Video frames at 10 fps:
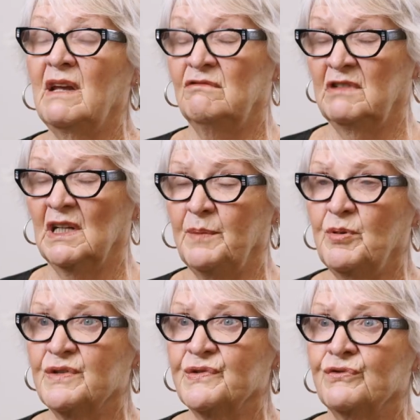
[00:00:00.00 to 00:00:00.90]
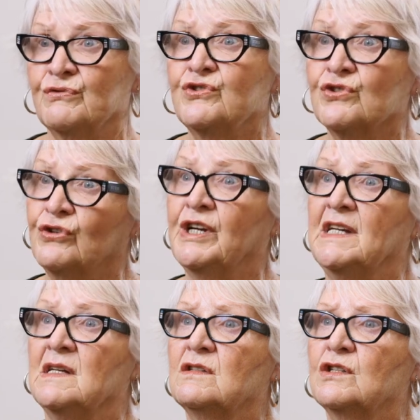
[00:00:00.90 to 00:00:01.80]
and really personal
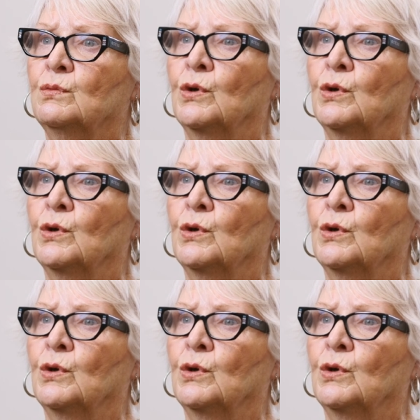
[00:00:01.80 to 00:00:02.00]
joy to